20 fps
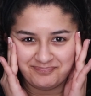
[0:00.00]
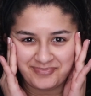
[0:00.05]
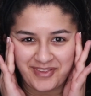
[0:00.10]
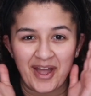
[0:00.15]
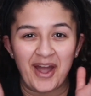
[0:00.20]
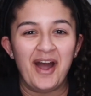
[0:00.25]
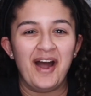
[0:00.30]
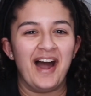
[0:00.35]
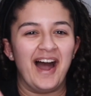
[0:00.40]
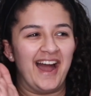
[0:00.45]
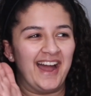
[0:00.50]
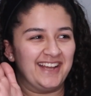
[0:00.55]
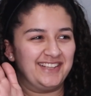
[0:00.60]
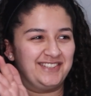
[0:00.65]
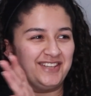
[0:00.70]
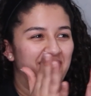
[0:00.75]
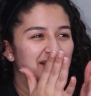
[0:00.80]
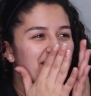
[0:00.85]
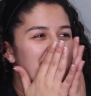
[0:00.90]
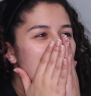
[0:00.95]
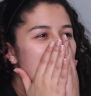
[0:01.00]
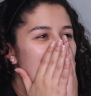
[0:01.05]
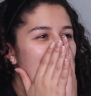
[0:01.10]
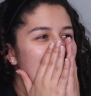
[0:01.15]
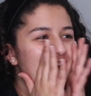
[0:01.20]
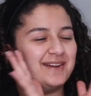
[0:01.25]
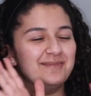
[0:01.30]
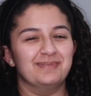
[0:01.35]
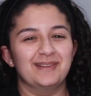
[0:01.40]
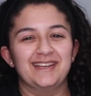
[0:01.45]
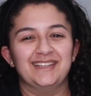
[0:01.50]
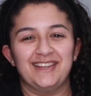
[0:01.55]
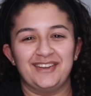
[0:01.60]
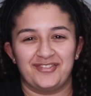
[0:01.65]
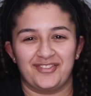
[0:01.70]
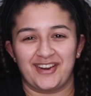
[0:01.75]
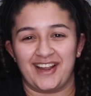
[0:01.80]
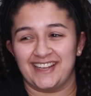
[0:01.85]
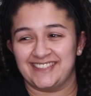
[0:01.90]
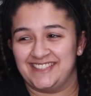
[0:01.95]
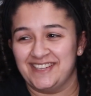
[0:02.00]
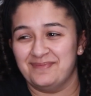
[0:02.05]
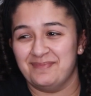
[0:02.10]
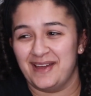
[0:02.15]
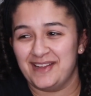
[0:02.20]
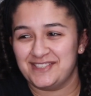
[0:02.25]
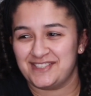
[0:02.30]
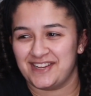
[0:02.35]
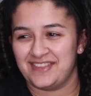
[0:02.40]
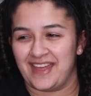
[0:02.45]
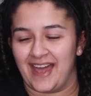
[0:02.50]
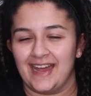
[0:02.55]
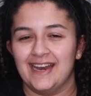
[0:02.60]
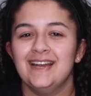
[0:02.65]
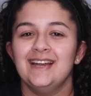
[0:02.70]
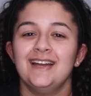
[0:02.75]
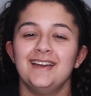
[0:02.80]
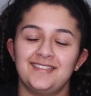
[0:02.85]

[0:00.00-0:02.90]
I completely forgot to mention that.